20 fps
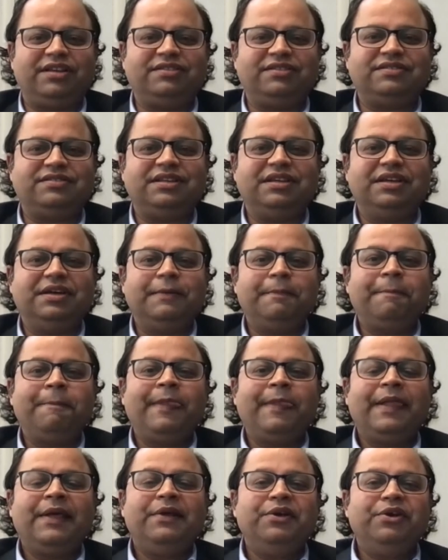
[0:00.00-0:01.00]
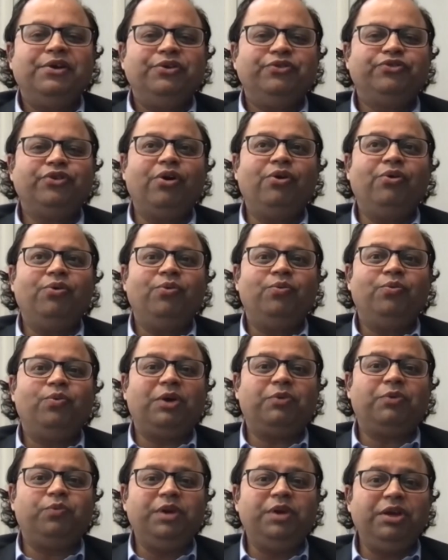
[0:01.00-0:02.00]
things. So
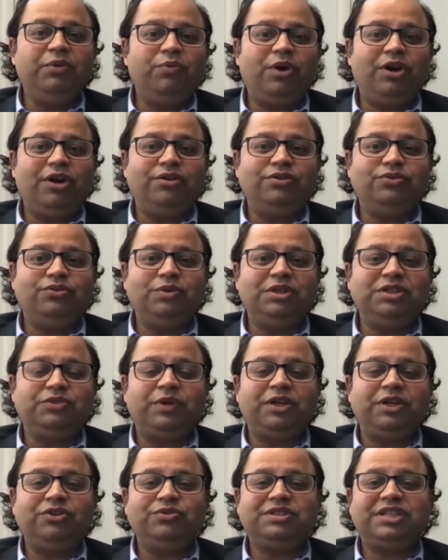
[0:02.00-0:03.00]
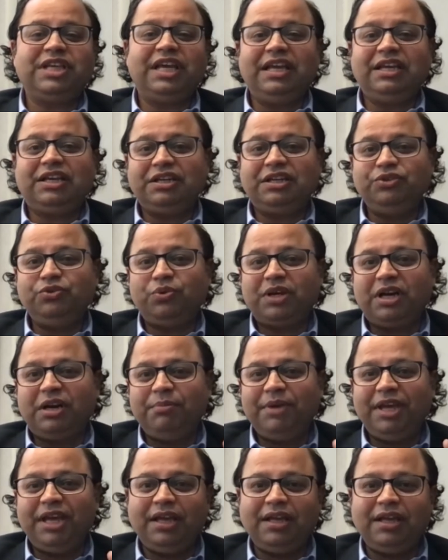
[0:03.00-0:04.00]
what we want to do is when you say you
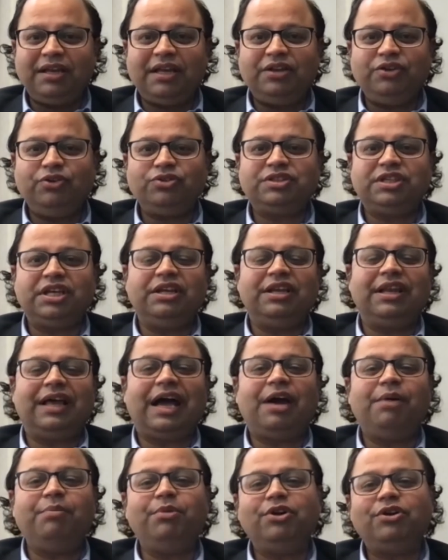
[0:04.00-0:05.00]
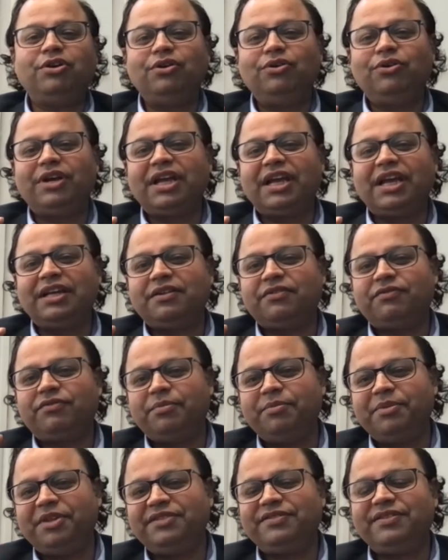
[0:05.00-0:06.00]
come in and you say, how about looking at it
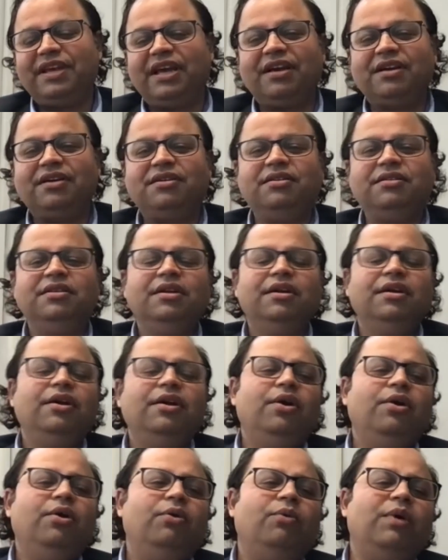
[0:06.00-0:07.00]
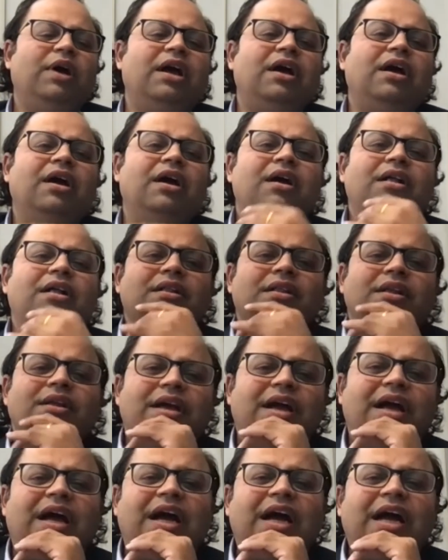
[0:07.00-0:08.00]
from this angle? Well,
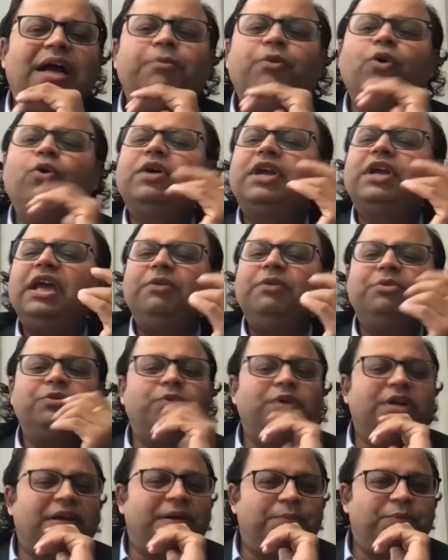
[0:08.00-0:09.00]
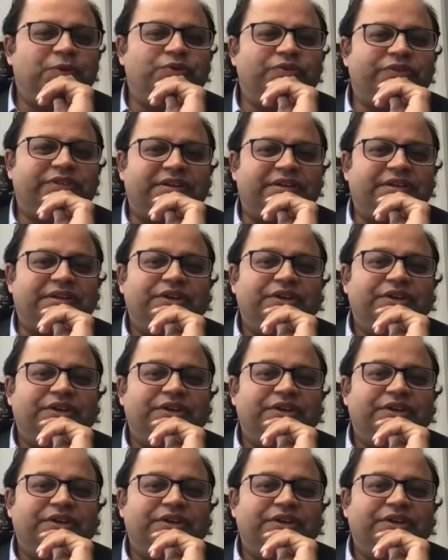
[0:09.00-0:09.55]
I'm okay with what I'm using.